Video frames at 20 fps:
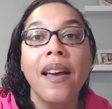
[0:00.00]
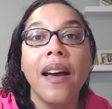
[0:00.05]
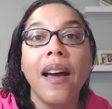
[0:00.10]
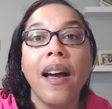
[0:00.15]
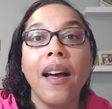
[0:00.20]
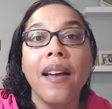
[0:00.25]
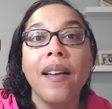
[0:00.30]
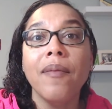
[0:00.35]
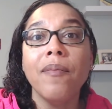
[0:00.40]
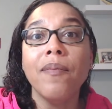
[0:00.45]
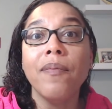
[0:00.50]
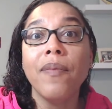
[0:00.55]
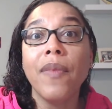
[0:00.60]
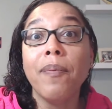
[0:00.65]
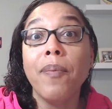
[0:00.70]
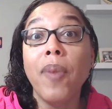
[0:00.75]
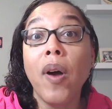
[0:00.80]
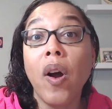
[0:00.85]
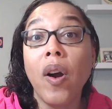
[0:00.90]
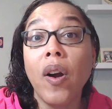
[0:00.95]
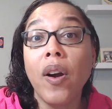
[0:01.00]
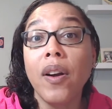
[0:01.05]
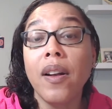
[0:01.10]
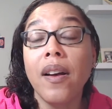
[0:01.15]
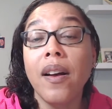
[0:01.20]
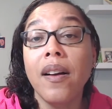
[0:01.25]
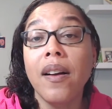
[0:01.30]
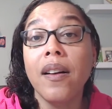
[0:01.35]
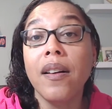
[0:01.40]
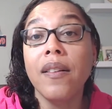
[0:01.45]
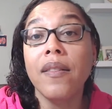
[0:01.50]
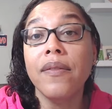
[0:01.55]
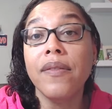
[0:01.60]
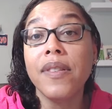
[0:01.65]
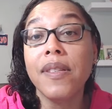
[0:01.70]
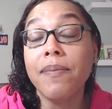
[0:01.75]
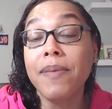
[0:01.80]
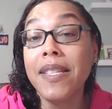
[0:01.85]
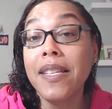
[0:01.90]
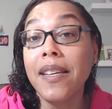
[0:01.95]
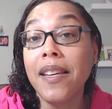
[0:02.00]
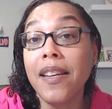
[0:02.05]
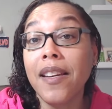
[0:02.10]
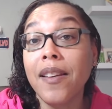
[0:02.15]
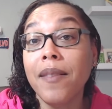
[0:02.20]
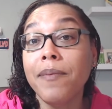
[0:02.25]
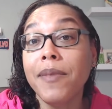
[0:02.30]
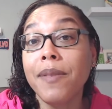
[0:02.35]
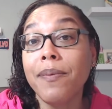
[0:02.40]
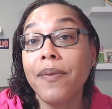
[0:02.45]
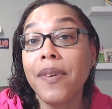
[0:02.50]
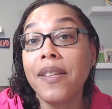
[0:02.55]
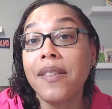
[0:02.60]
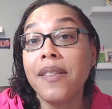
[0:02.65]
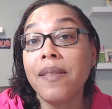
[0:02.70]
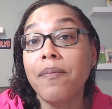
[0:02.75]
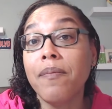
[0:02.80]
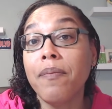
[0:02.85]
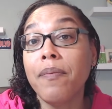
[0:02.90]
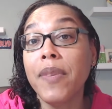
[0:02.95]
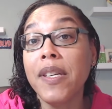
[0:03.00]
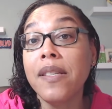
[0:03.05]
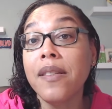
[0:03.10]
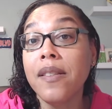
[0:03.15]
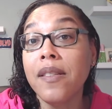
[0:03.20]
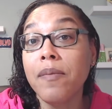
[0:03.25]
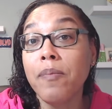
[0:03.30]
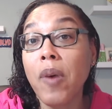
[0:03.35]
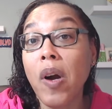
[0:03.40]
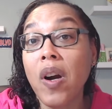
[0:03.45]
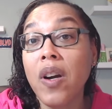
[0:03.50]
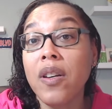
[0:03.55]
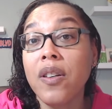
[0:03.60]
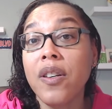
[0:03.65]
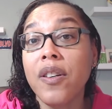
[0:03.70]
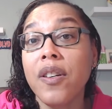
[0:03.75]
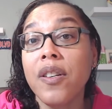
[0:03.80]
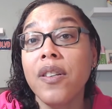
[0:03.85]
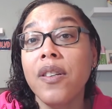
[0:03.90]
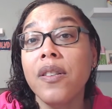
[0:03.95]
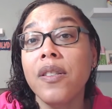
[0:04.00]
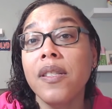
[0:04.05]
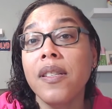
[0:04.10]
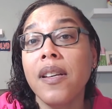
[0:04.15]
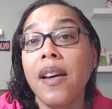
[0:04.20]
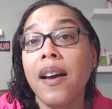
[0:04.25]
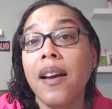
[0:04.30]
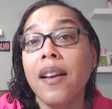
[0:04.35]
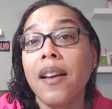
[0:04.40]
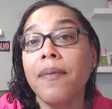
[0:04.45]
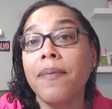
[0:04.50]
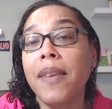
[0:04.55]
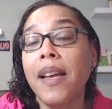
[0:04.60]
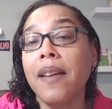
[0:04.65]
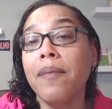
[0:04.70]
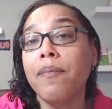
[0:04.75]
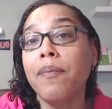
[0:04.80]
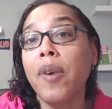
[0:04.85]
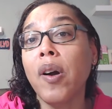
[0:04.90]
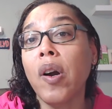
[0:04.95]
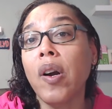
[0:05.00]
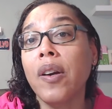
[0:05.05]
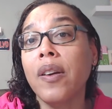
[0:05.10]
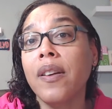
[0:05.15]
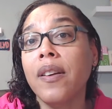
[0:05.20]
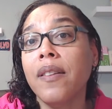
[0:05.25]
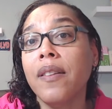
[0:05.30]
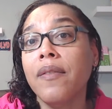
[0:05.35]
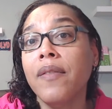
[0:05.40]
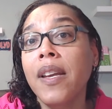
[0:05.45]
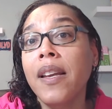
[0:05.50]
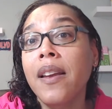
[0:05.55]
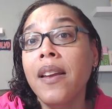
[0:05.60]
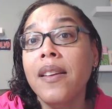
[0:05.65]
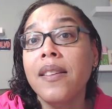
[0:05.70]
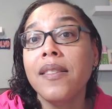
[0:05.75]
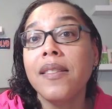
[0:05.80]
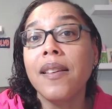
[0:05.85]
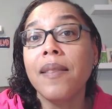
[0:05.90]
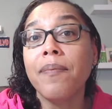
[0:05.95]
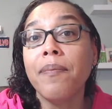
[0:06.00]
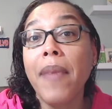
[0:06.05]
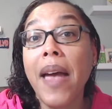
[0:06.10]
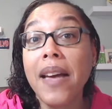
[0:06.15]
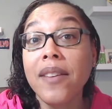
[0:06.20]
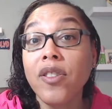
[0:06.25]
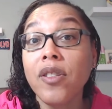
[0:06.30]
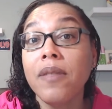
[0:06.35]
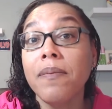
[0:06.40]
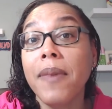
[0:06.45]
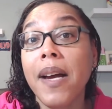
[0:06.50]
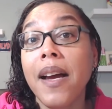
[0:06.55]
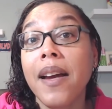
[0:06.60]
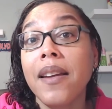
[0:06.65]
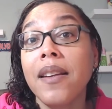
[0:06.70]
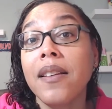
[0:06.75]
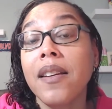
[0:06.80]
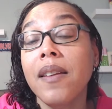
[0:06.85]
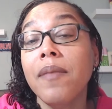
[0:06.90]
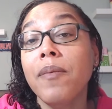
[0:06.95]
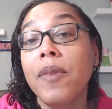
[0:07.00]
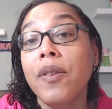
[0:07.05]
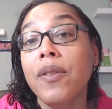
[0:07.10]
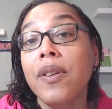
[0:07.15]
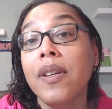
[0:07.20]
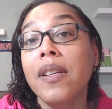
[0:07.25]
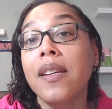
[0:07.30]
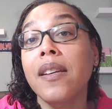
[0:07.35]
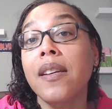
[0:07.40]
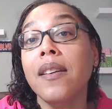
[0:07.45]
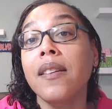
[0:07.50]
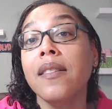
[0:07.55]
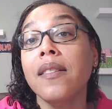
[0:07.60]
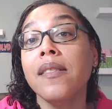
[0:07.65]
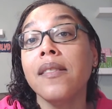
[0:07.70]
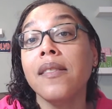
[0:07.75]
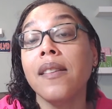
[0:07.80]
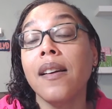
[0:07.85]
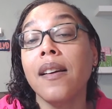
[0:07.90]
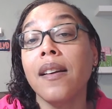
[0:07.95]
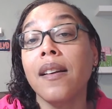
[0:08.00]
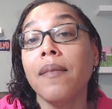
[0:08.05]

I'm part of some teams with some business partners. I'm part of some mastermind communities.